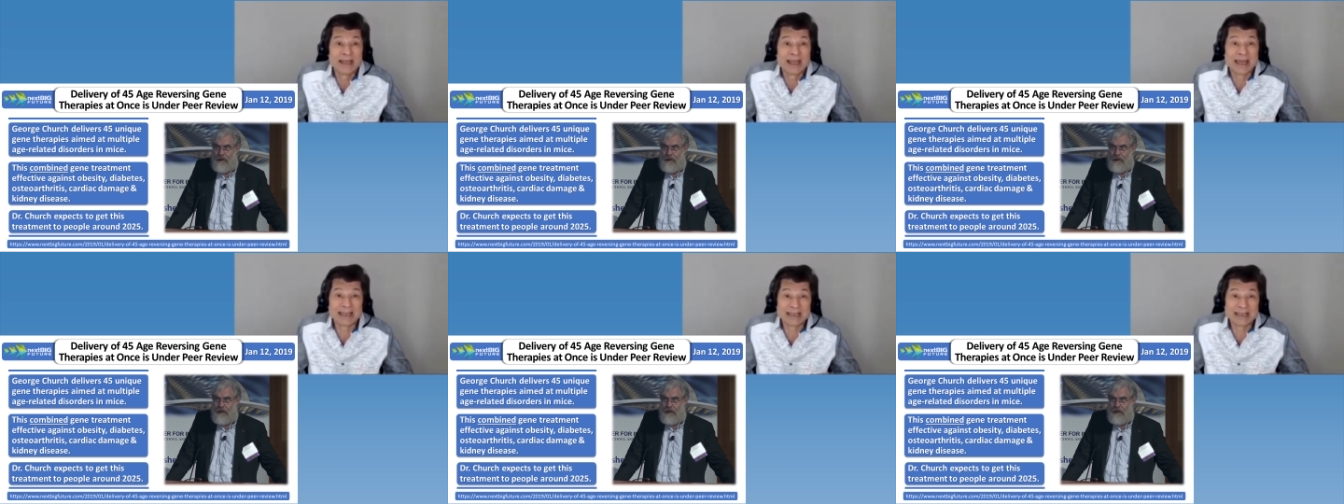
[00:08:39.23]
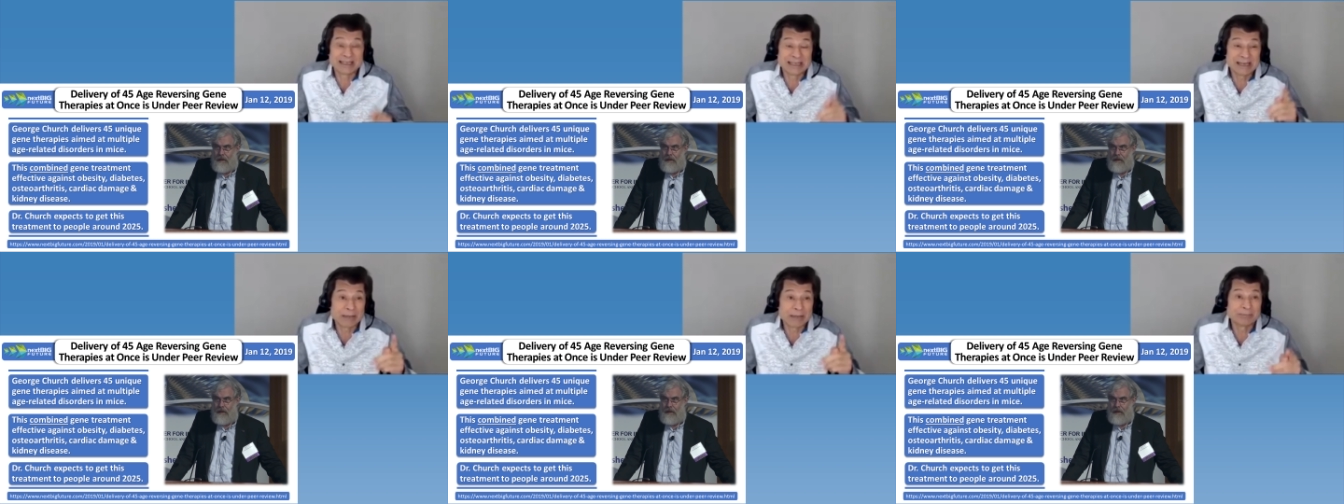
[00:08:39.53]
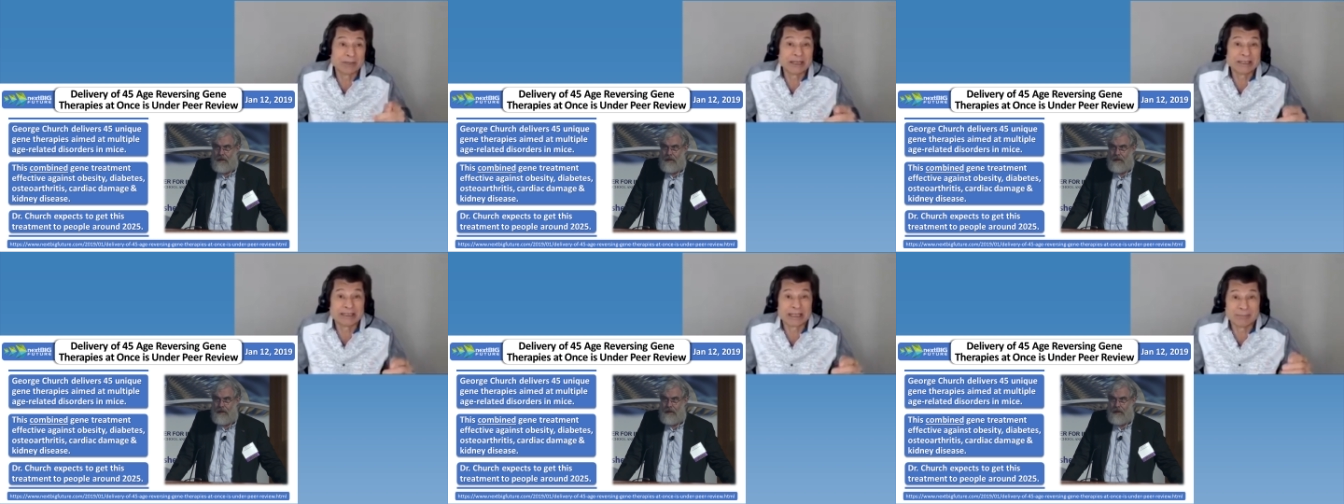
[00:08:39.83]
And then an
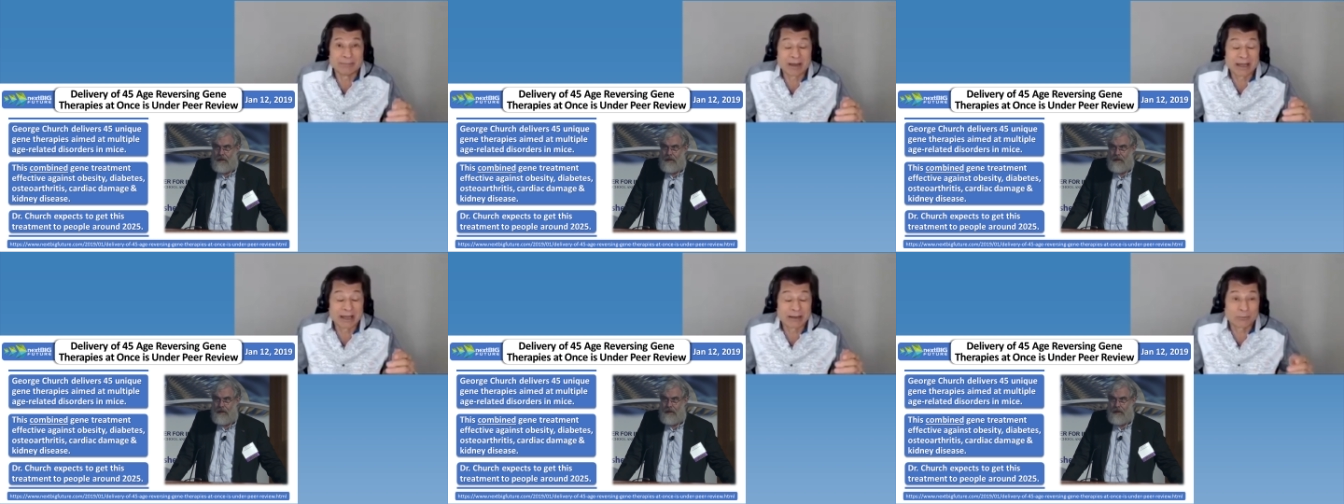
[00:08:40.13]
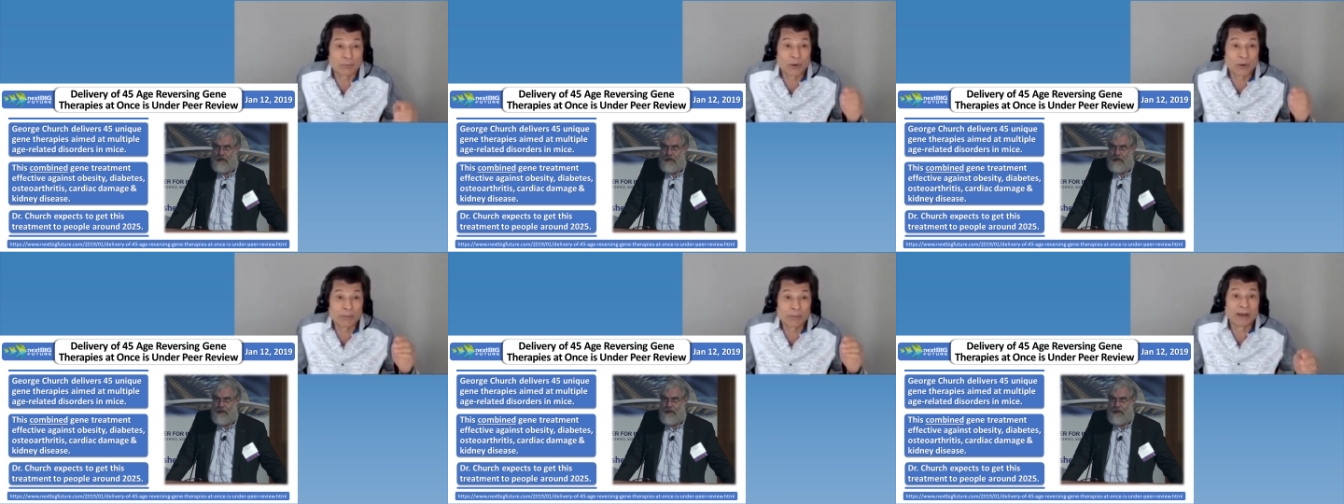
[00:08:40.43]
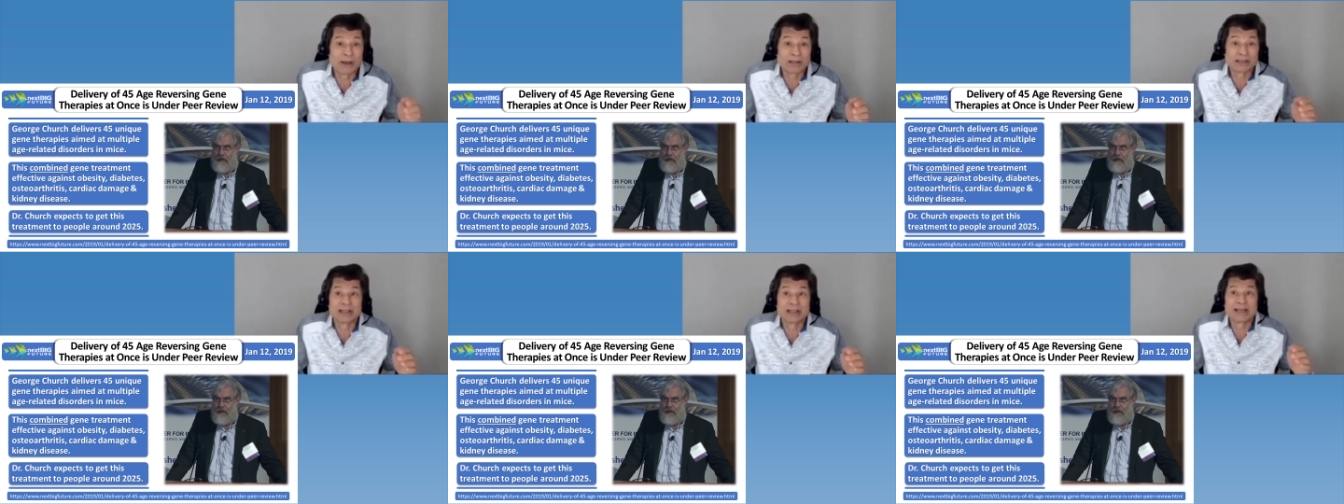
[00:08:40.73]
update came out one
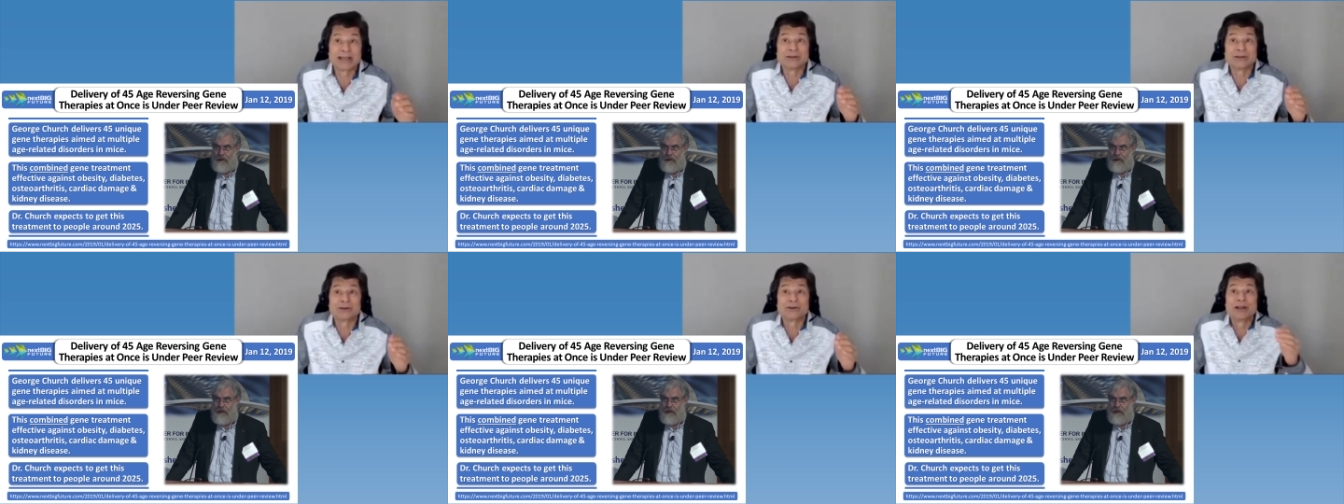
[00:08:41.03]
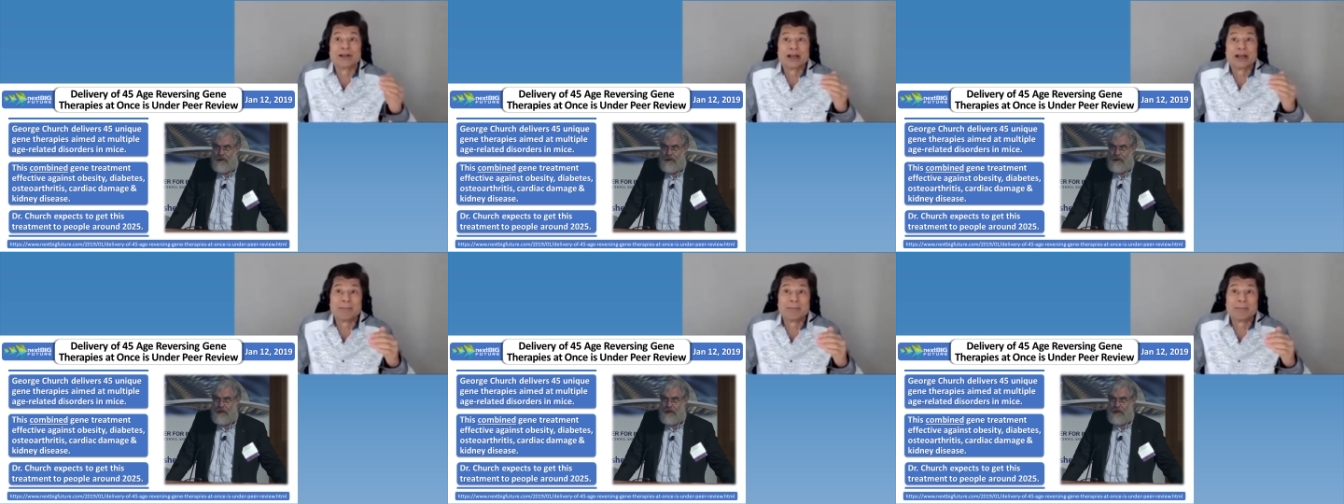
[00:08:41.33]
month later